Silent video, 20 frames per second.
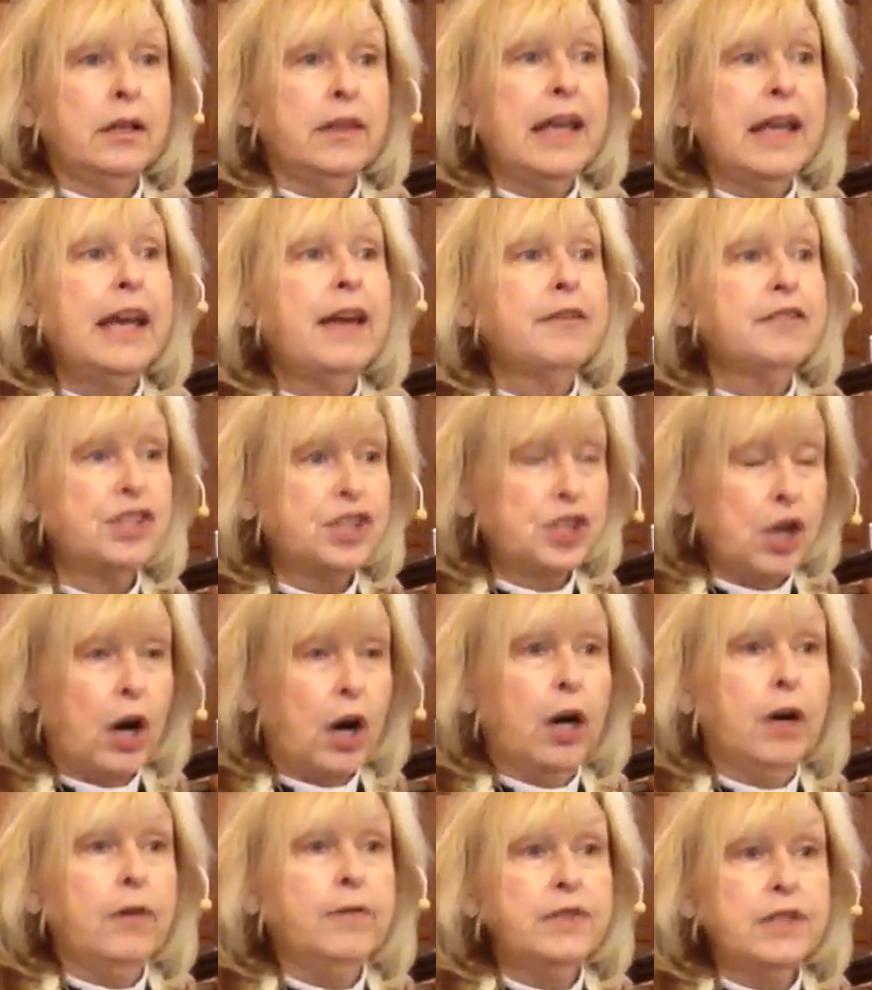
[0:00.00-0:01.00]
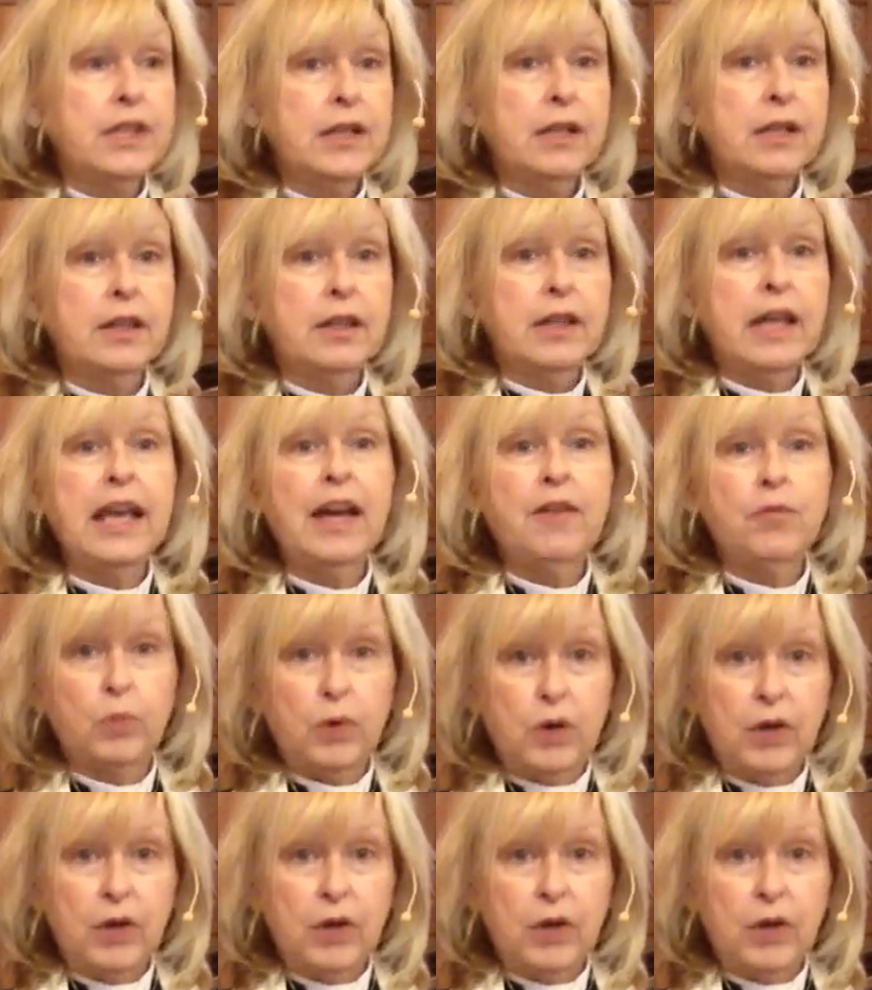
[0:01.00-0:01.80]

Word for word: They have starved, they have